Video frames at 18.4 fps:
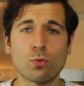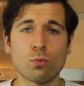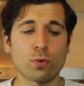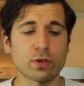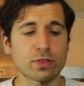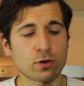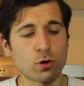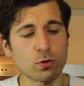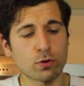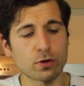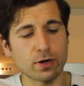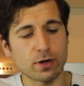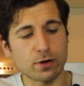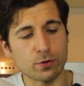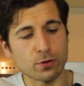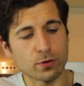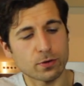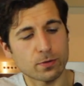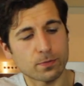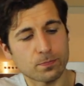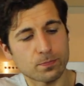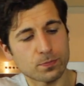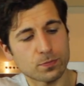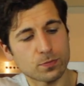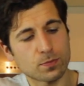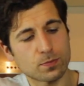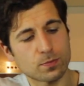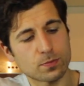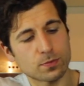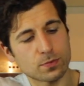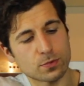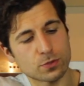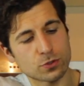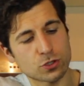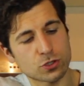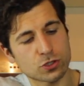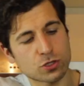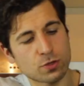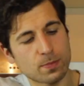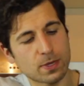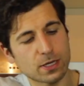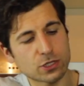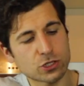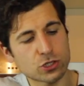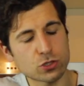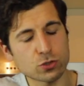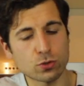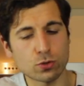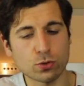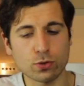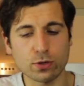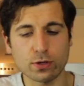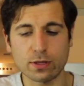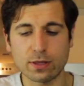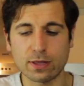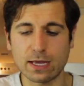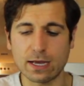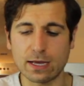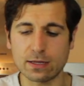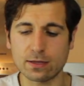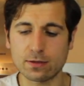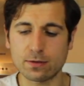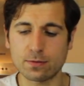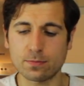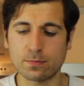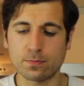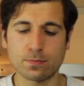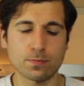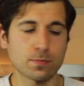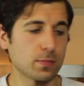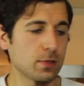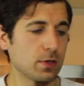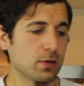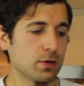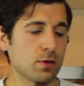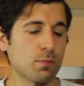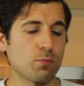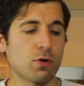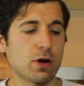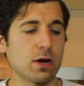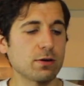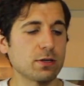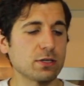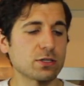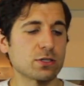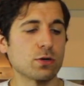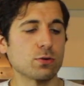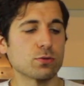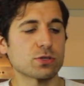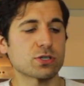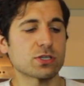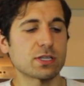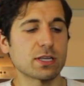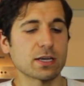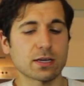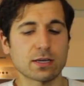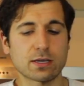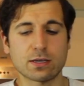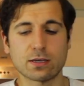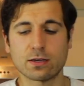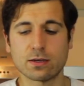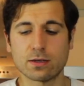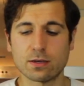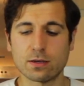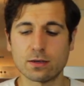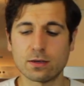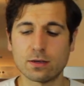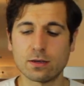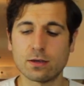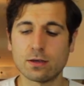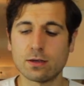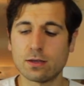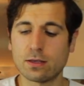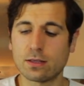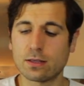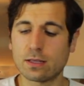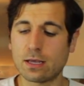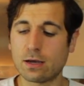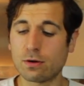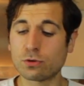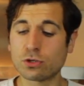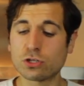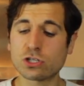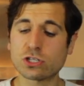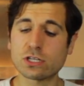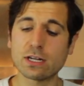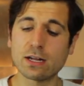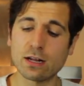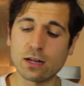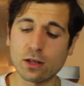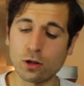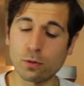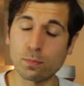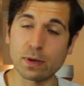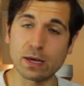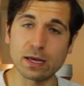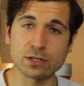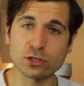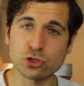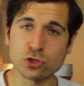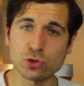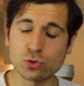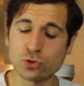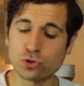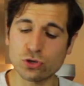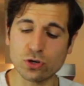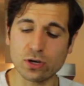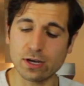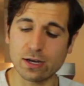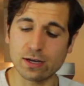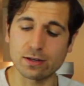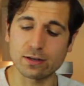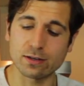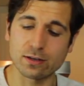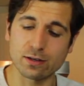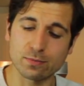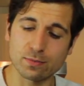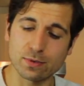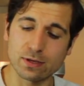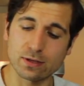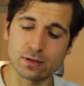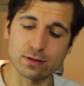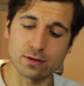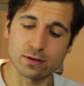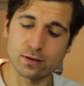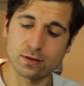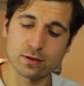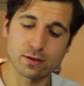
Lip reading: with coconut oil just to make sure that the brownies don't stick. Now you just need a little bit, and just use your hand. I mean,